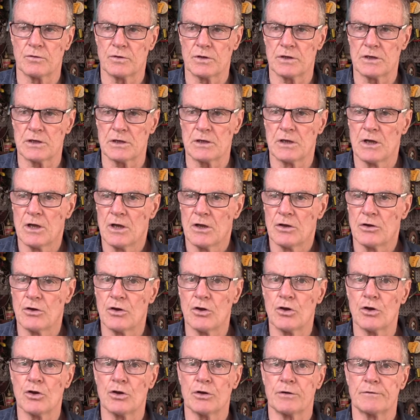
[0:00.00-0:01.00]
the
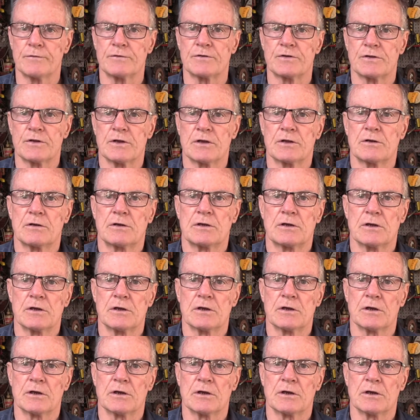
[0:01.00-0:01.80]
nerves that